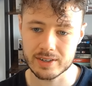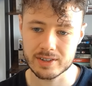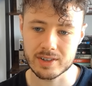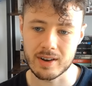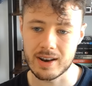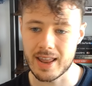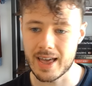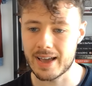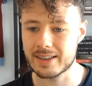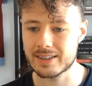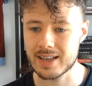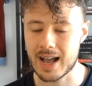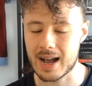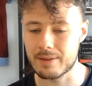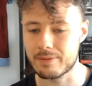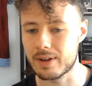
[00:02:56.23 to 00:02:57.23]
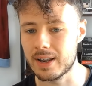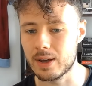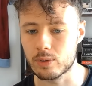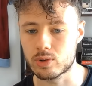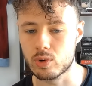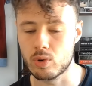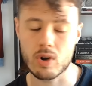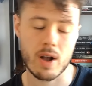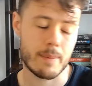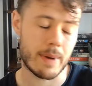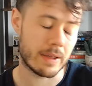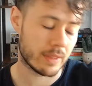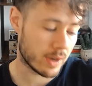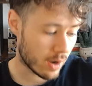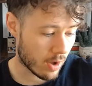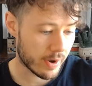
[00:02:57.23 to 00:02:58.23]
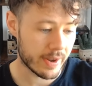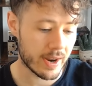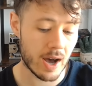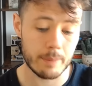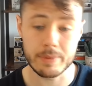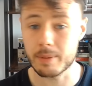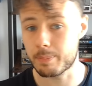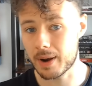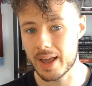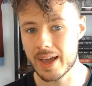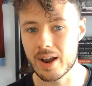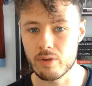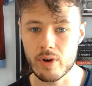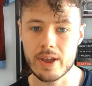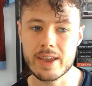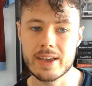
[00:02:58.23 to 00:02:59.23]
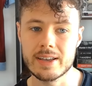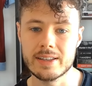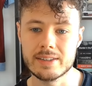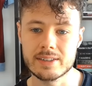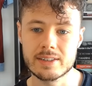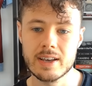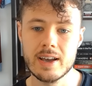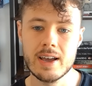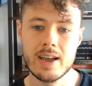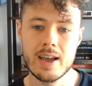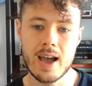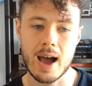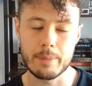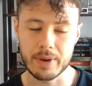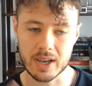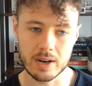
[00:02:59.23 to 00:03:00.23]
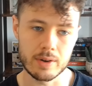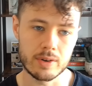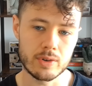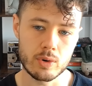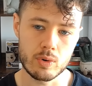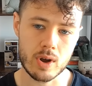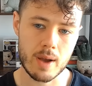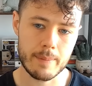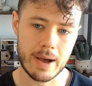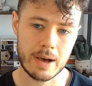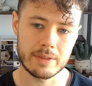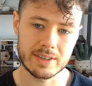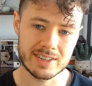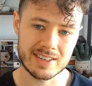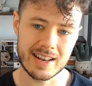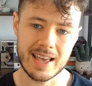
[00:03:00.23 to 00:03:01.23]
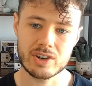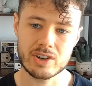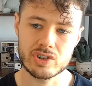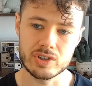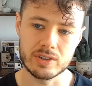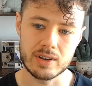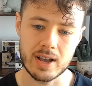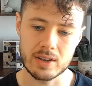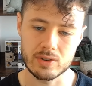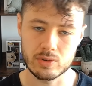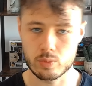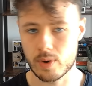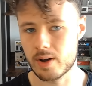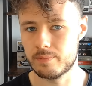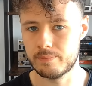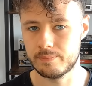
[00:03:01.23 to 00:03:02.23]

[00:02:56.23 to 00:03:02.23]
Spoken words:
So let's have a little talk about the lineup, the player ratings, and we're going to talk about the selection as well.